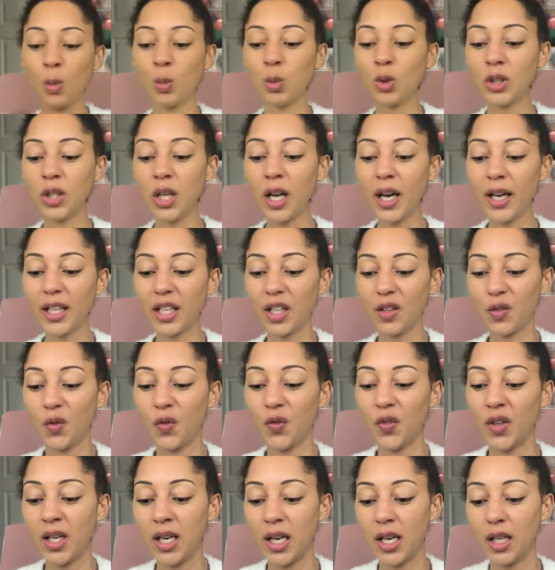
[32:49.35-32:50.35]
would like it
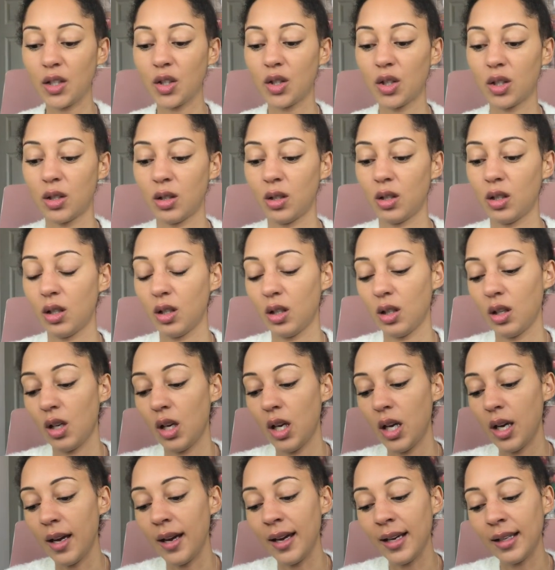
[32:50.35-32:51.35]
finished
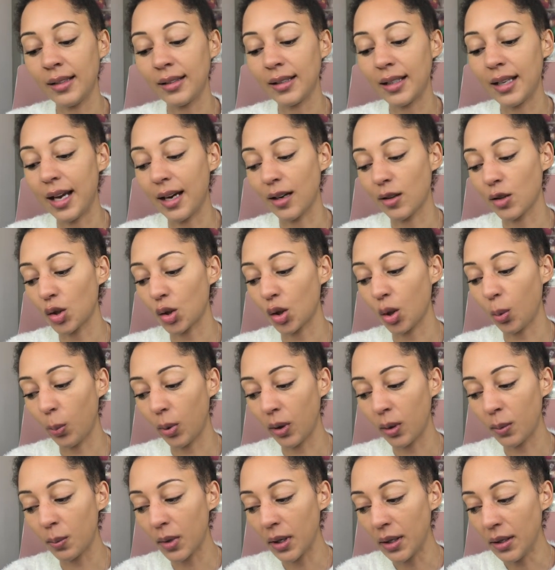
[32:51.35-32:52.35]
in the next couple
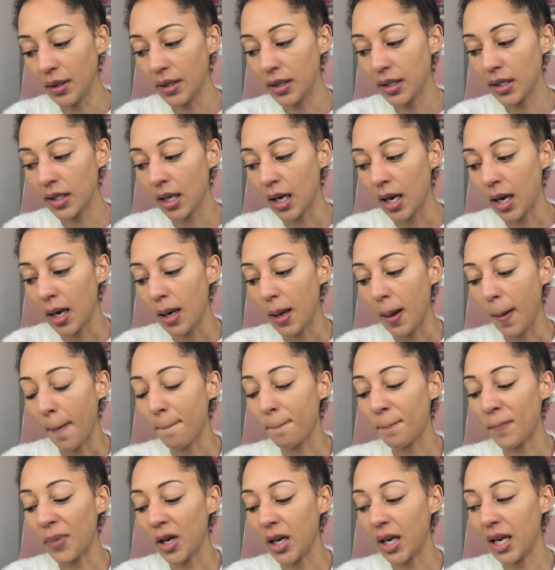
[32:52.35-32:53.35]
of months,
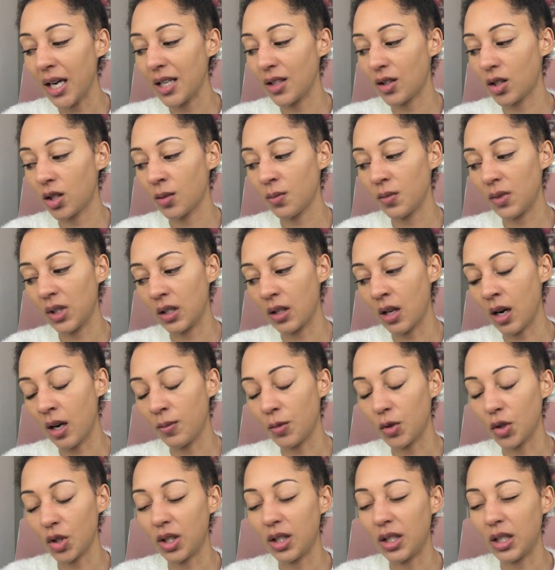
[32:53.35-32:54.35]
but it's something that I'm
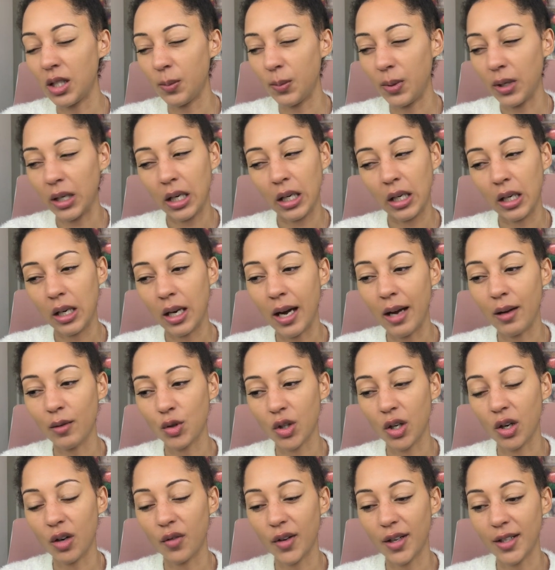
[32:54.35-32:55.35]
just dipping in and out
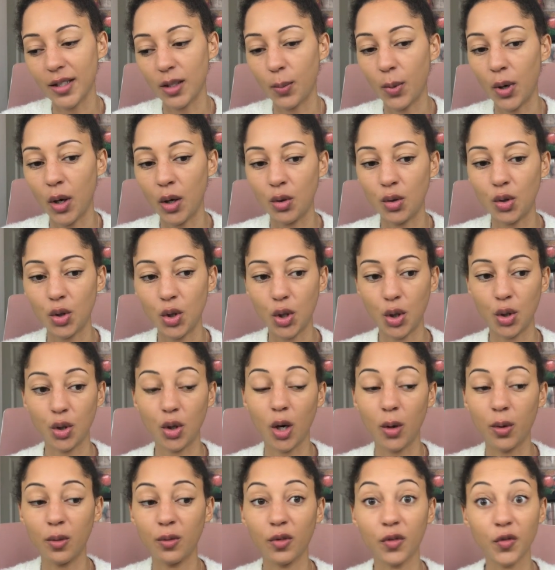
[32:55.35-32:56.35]
of as opposed to
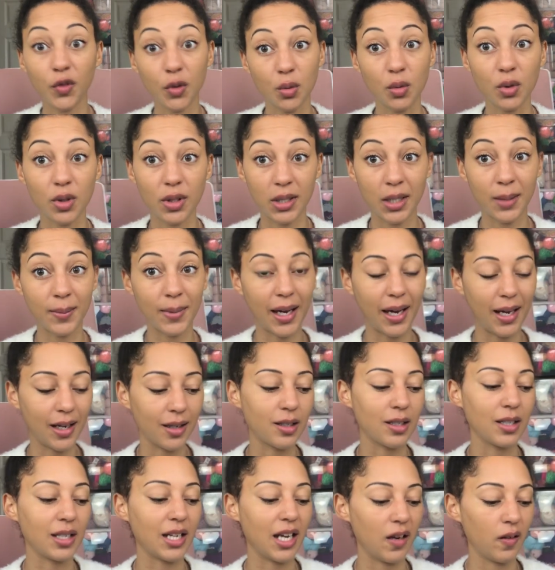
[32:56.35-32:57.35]
going full steam
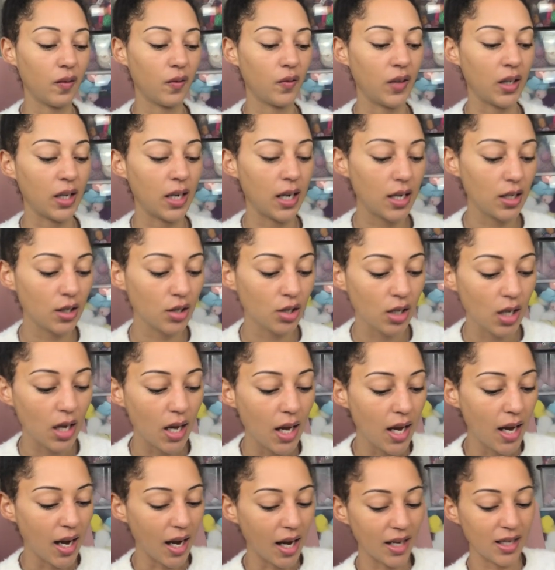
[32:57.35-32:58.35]
ahead to get finished.
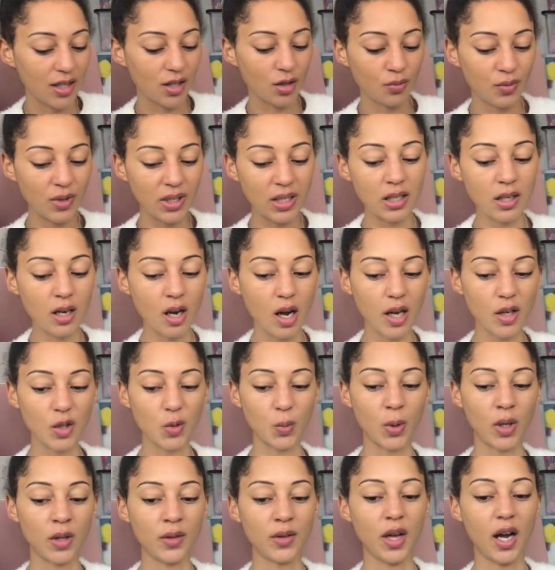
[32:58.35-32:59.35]
It's a really nice
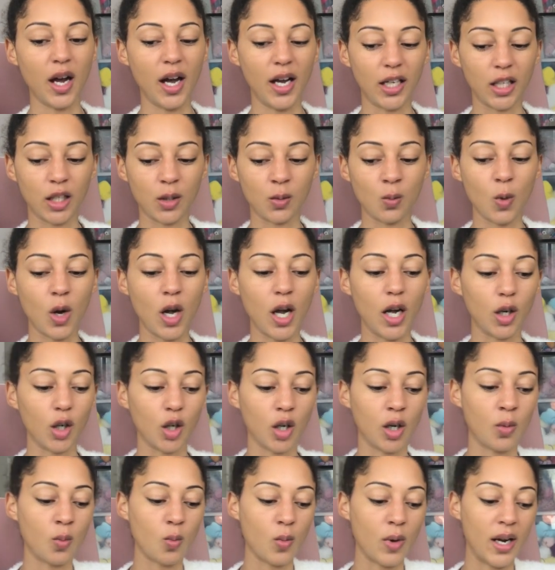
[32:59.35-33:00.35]
one that I can work
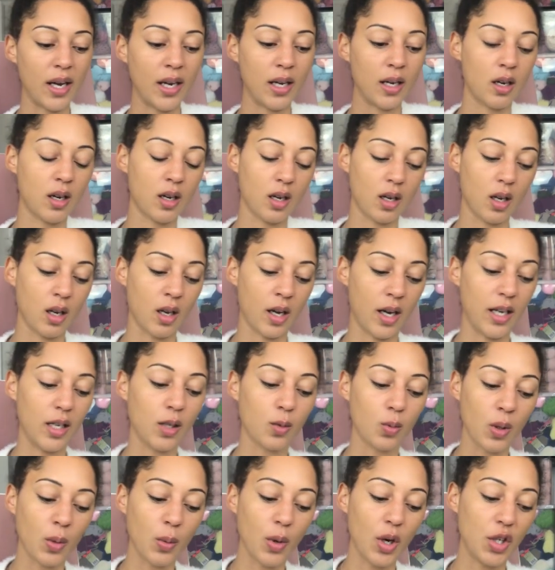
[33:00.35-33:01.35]
on when
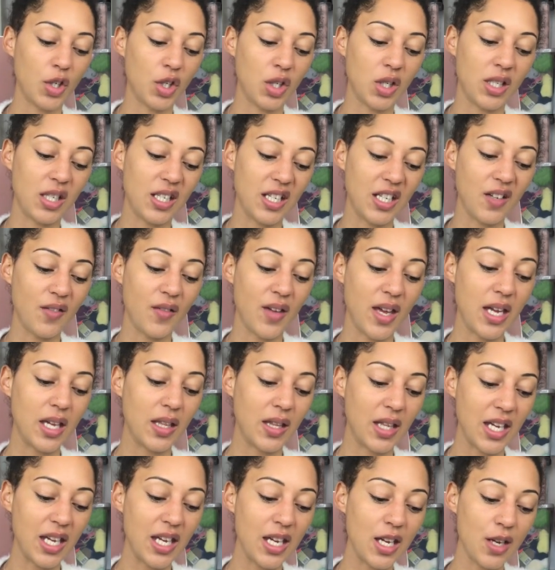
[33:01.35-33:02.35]
like we're watching T V in
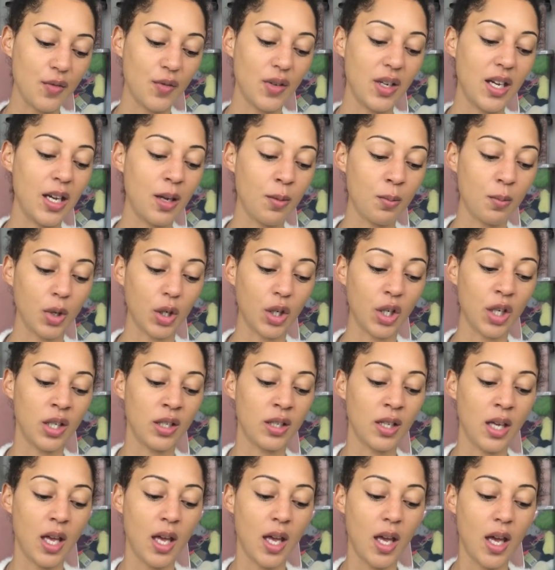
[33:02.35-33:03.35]
the evening, because
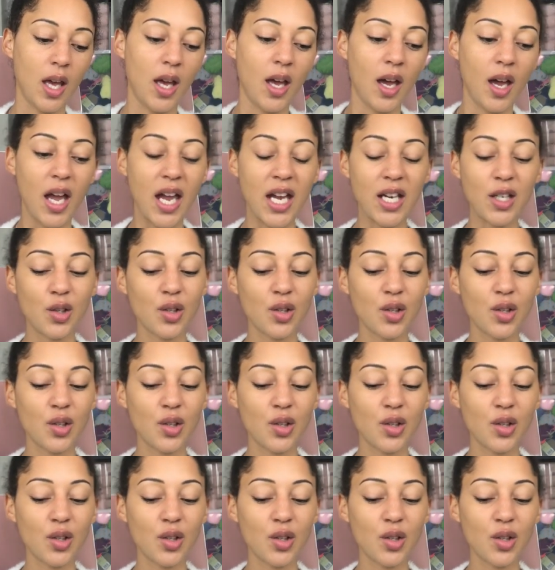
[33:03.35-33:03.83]
it